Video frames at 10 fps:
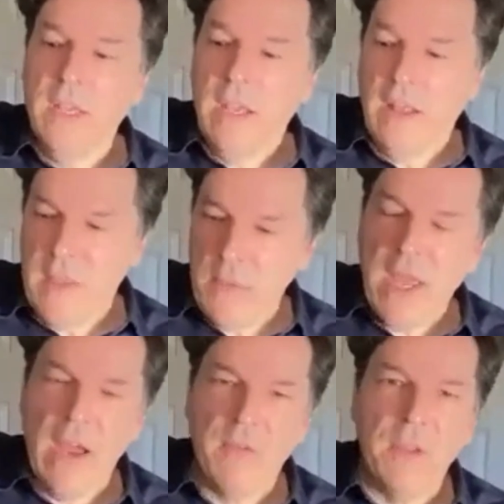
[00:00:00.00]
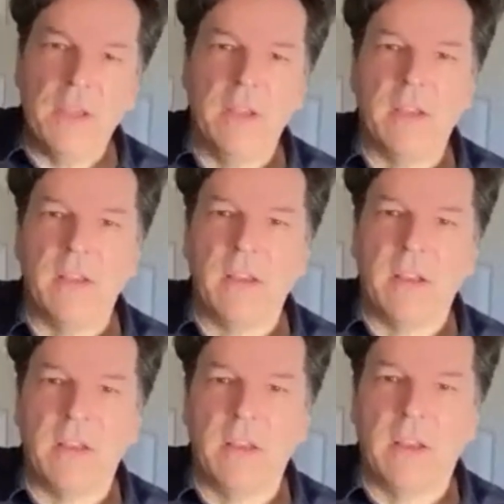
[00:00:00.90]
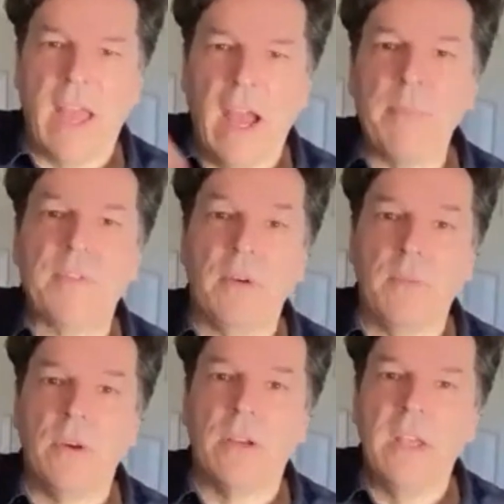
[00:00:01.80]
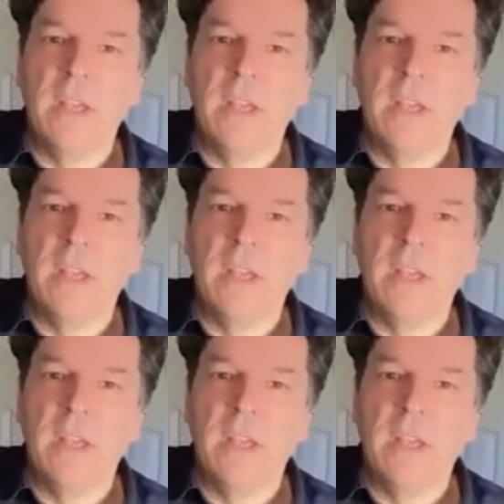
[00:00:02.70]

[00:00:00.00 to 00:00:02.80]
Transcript: And then we have like a capstone book,